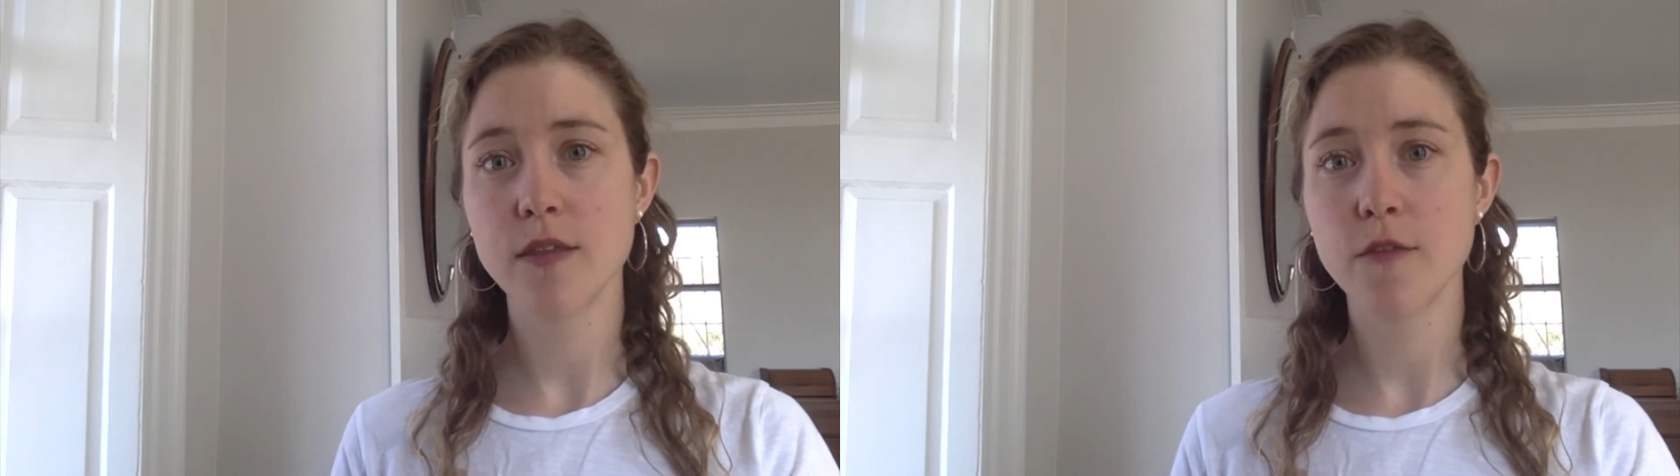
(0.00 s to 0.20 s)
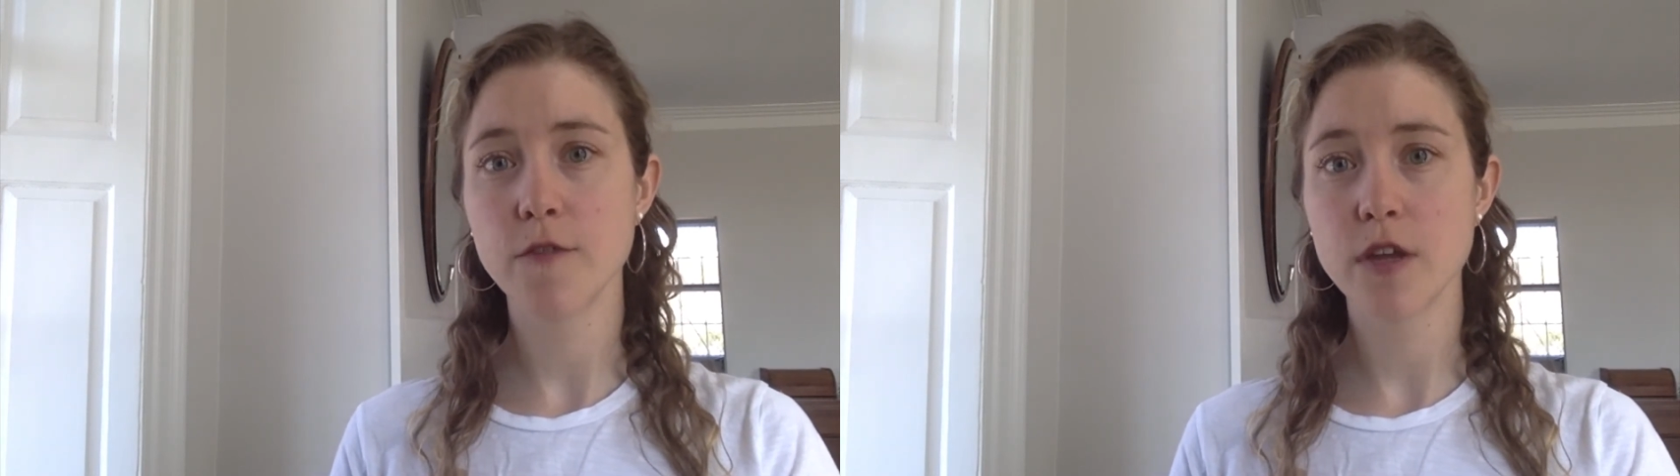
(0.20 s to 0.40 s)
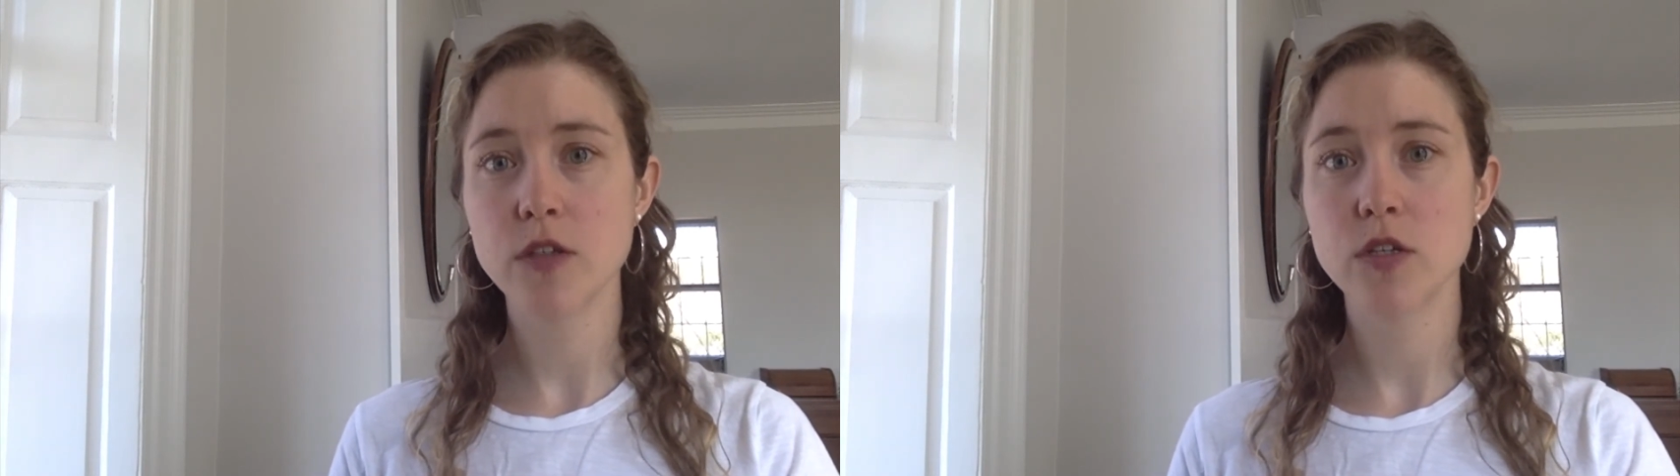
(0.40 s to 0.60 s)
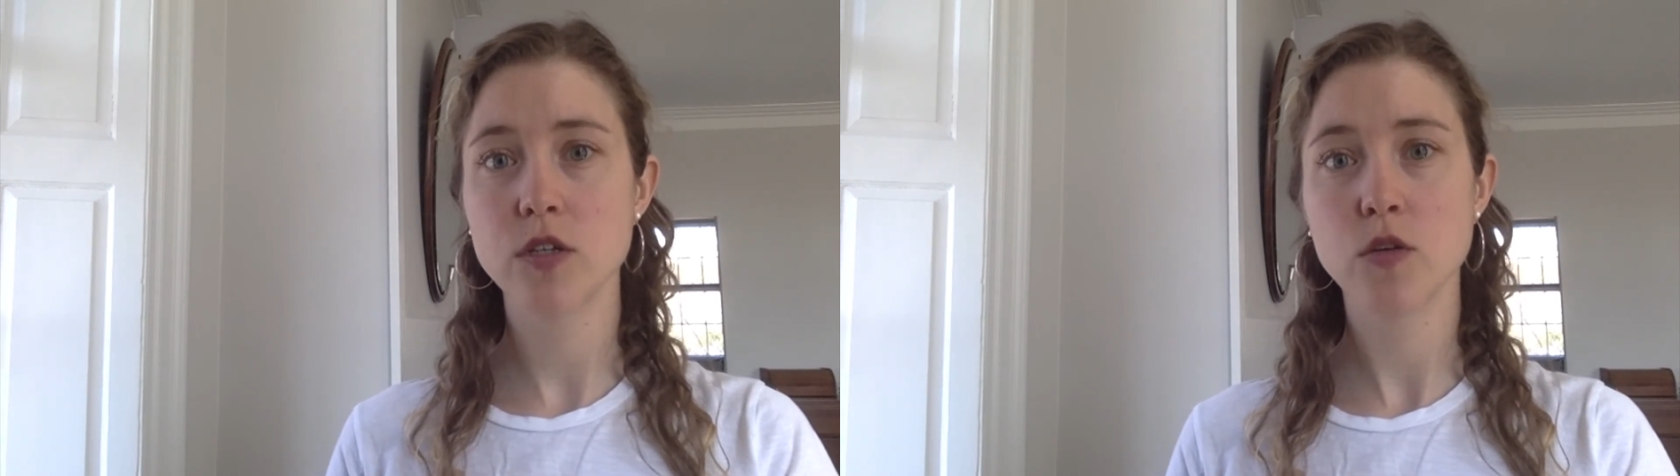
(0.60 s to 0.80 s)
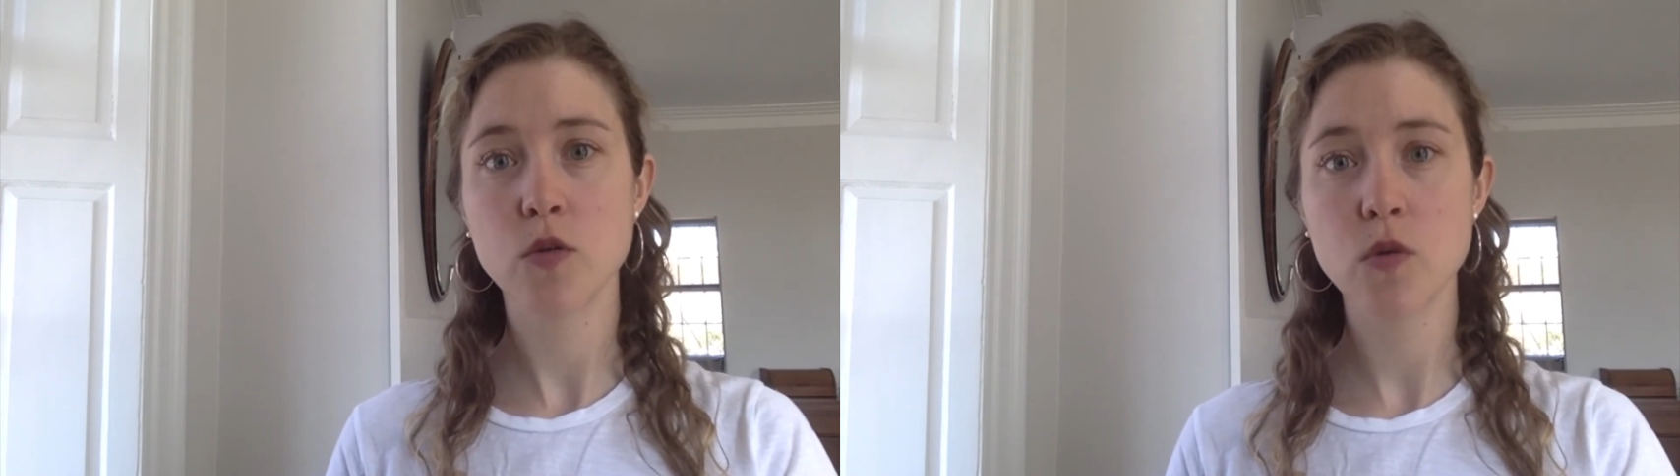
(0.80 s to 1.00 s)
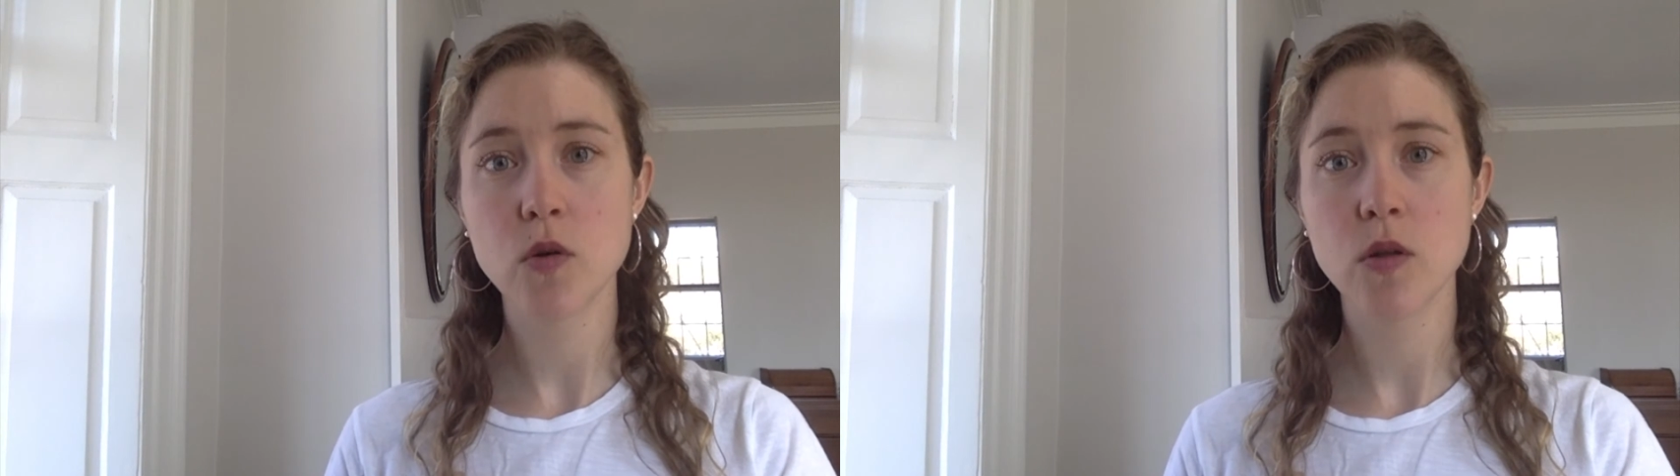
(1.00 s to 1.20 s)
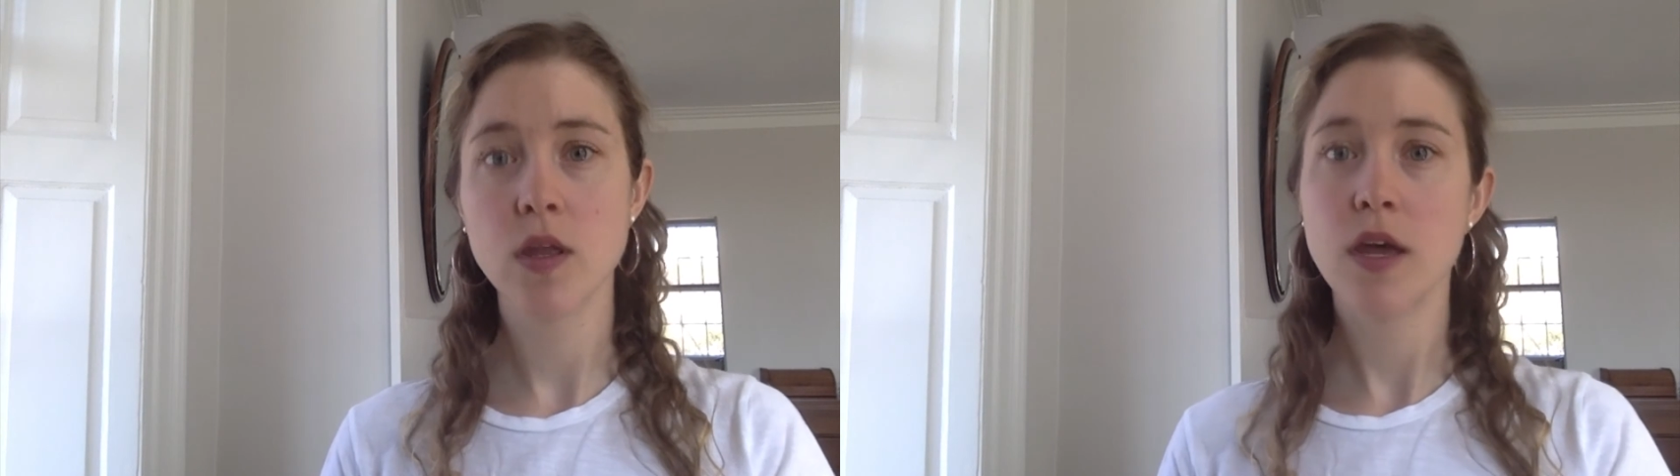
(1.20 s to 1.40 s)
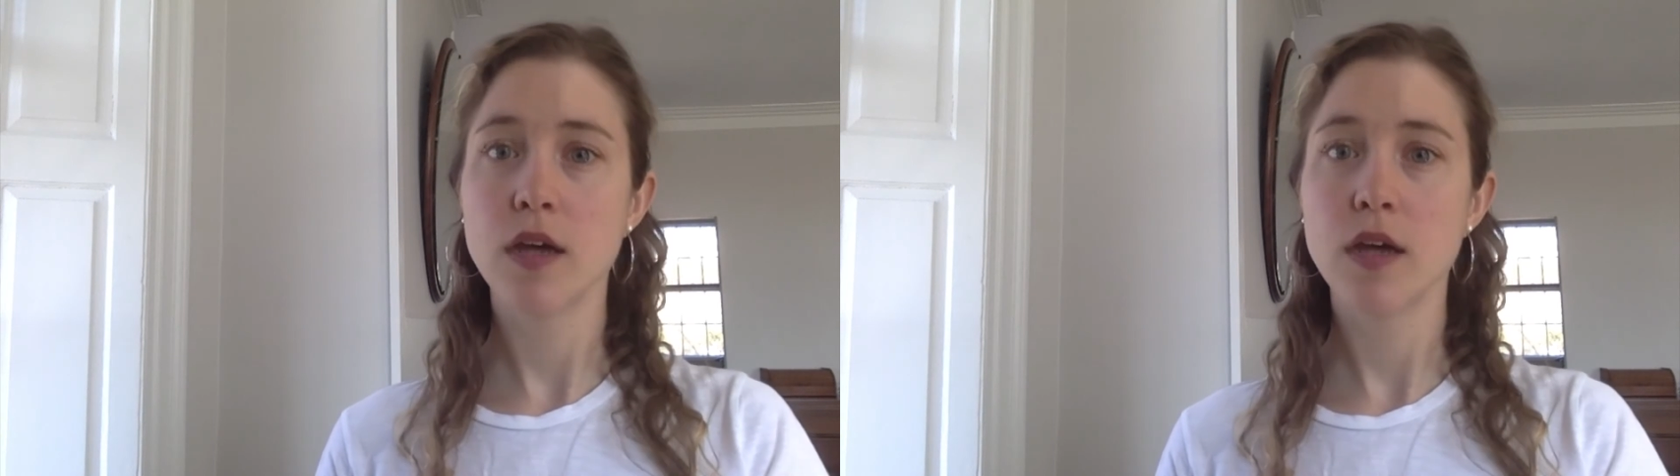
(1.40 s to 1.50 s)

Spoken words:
in the fridge to cool